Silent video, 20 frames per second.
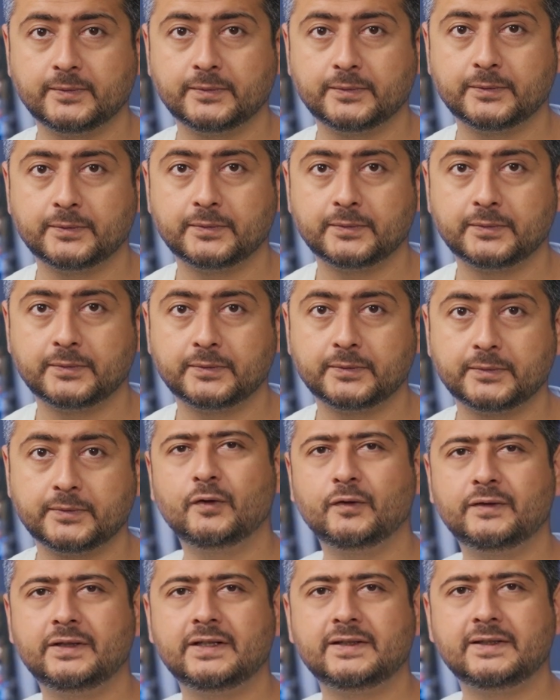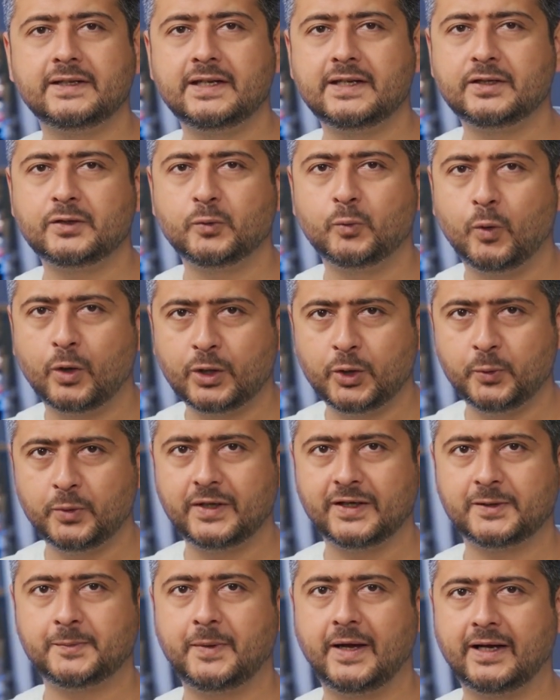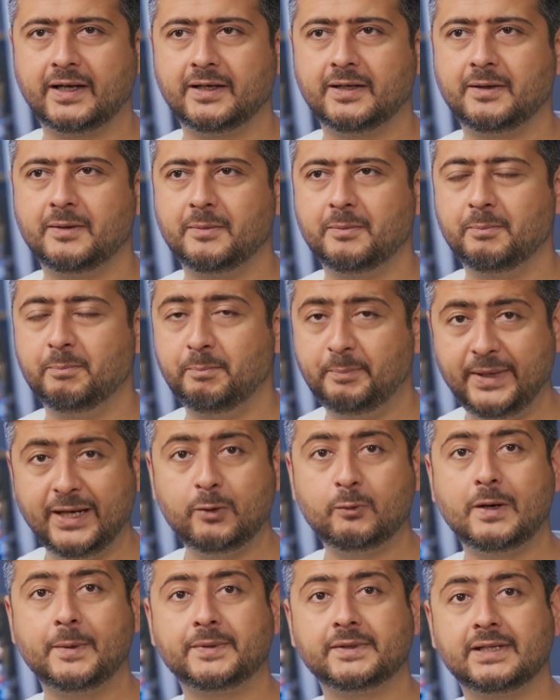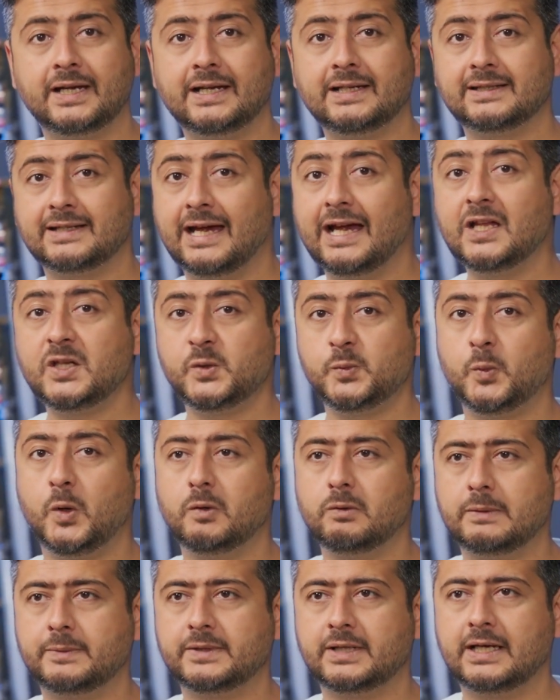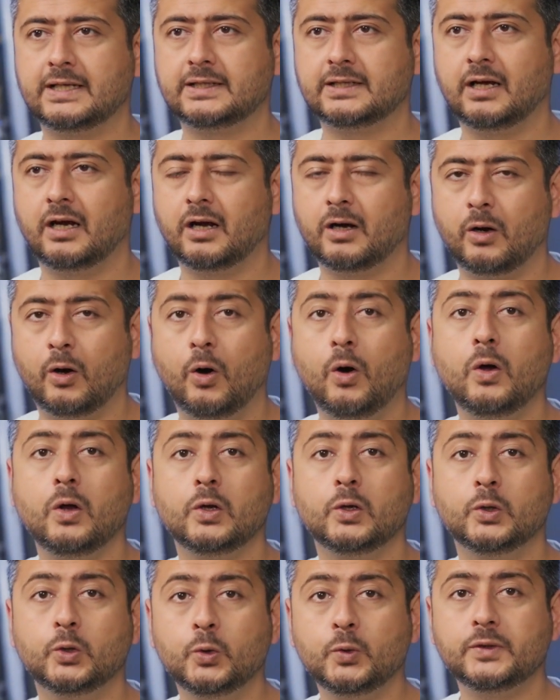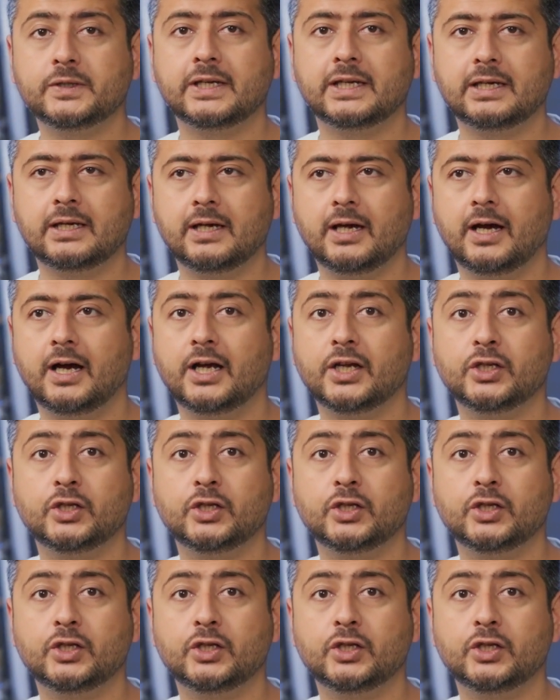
And the impact of this is what you would expect. Big websites and small websites are all losing a